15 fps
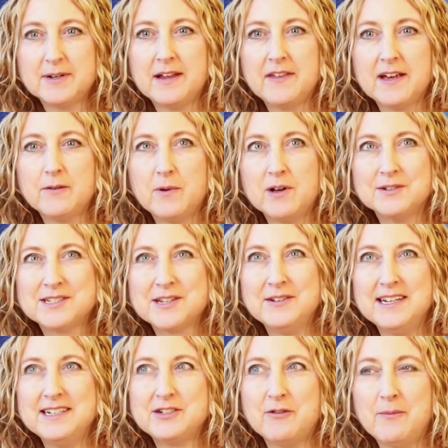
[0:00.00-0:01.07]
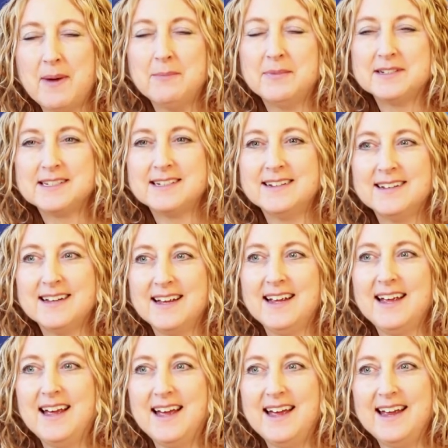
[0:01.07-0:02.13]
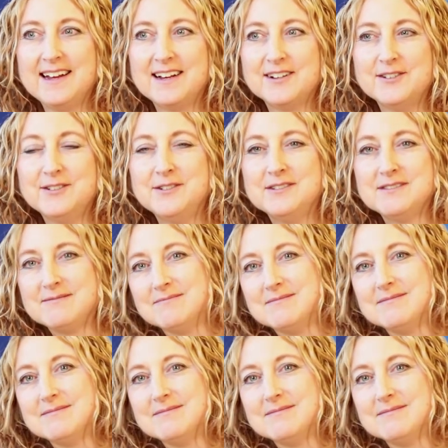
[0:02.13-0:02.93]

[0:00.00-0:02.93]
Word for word: But I think we also need to remember to include